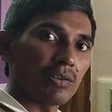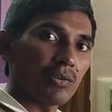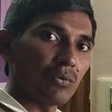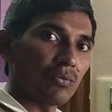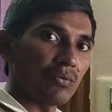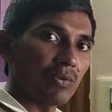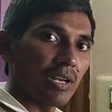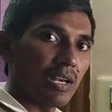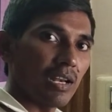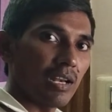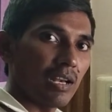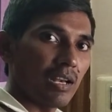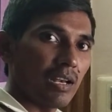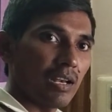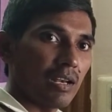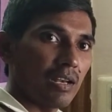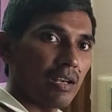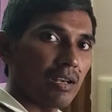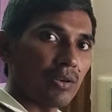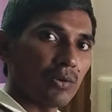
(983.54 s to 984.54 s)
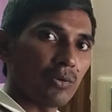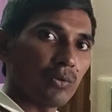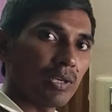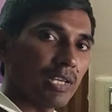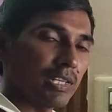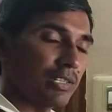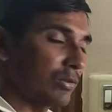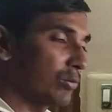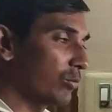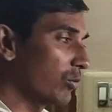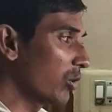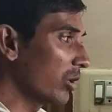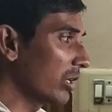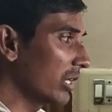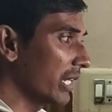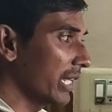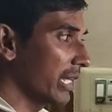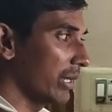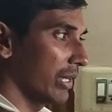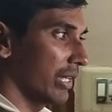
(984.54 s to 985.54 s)
will do it
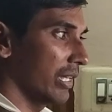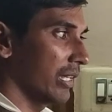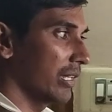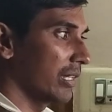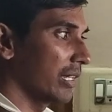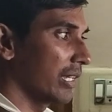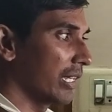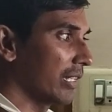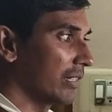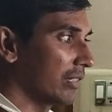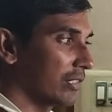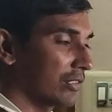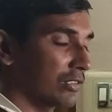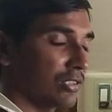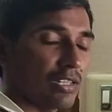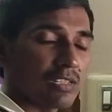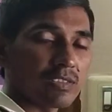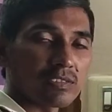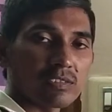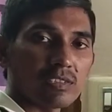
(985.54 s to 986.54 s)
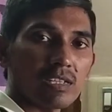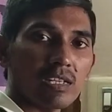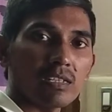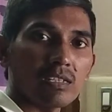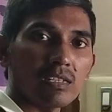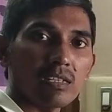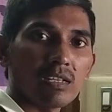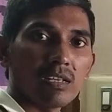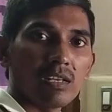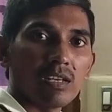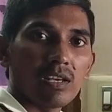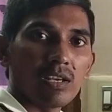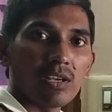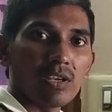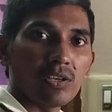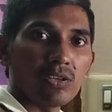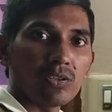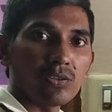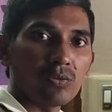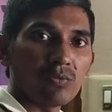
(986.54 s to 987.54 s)
only in this answer.
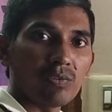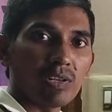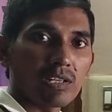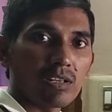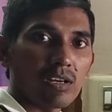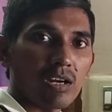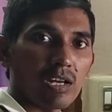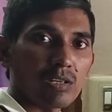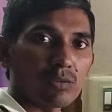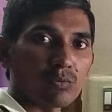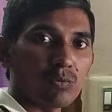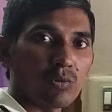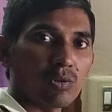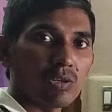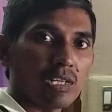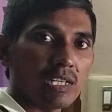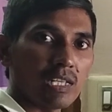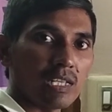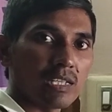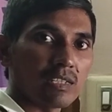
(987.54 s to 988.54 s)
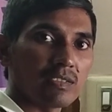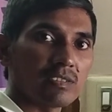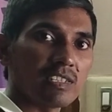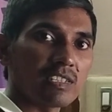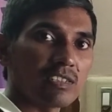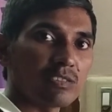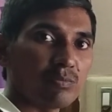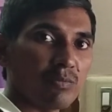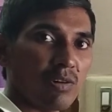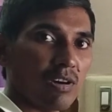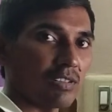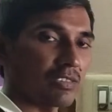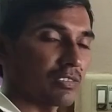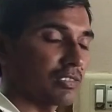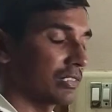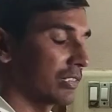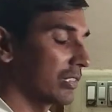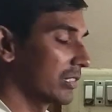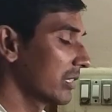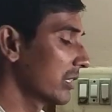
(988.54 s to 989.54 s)
You will got only 6
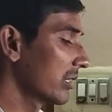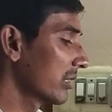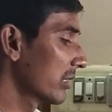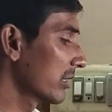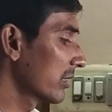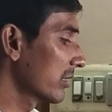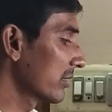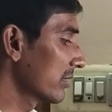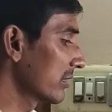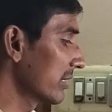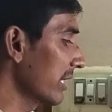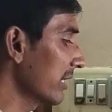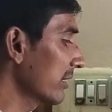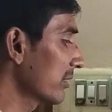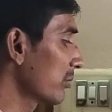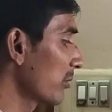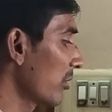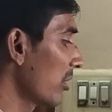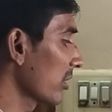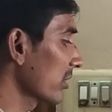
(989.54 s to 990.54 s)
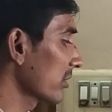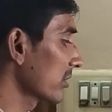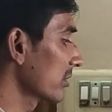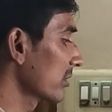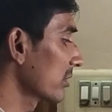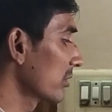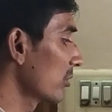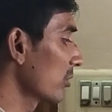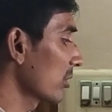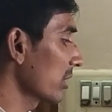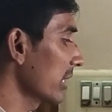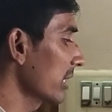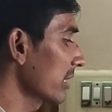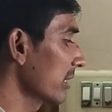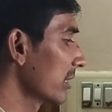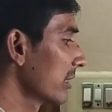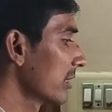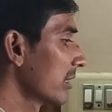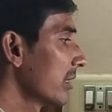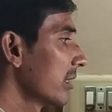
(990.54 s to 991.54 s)
marks.
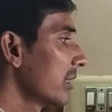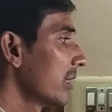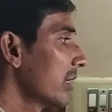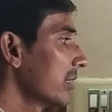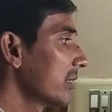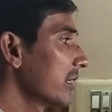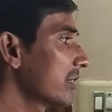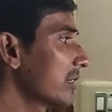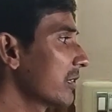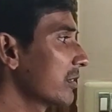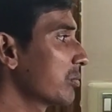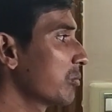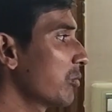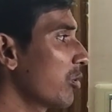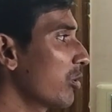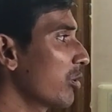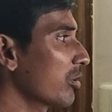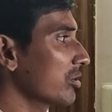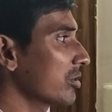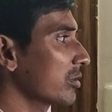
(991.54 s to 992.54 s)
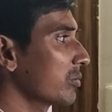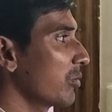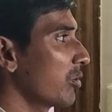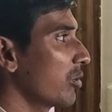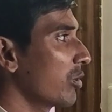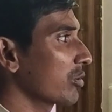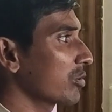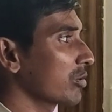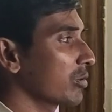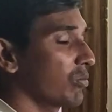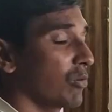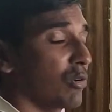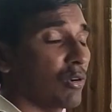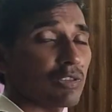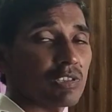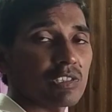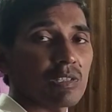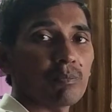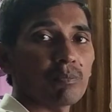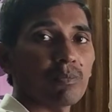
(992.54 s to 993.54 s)
Okay. This is most
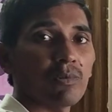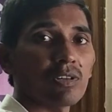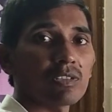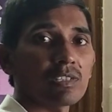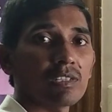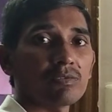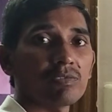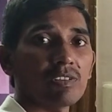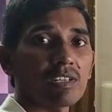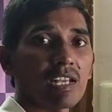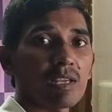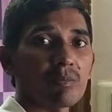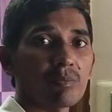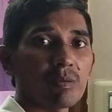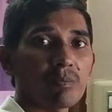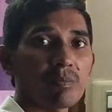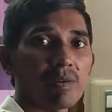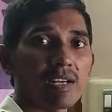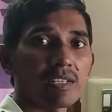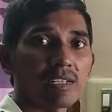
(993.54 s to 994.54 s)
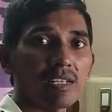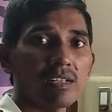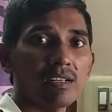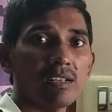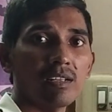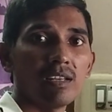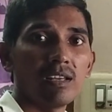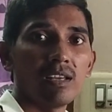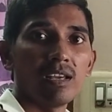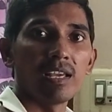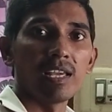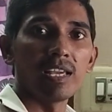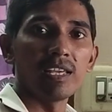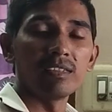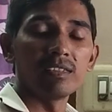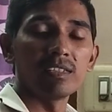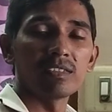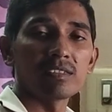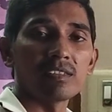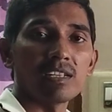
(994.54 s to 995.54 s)
important for IP pattern.
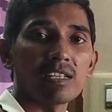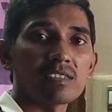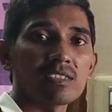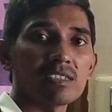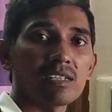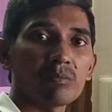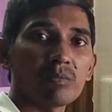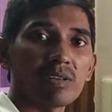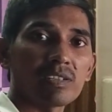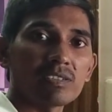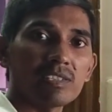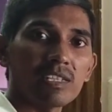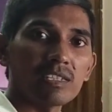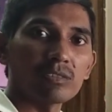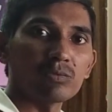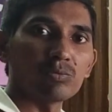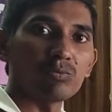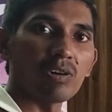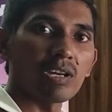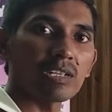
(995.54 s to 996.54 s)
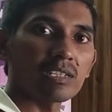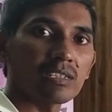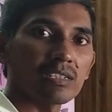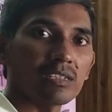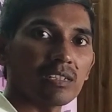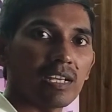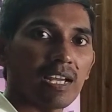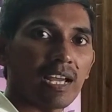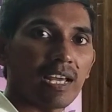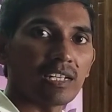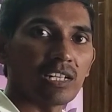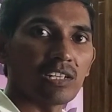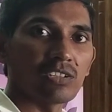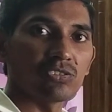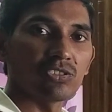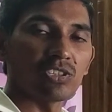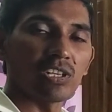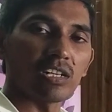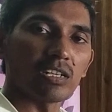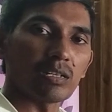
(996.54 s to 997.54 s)
In this lesson number 6, work,
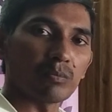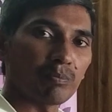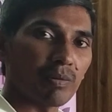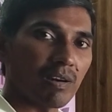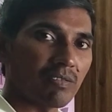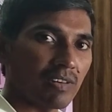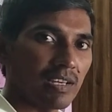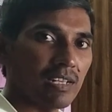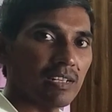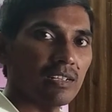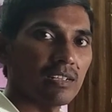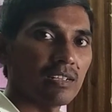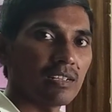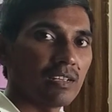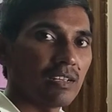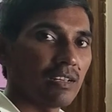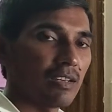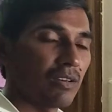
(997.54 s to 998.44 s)
energy and power.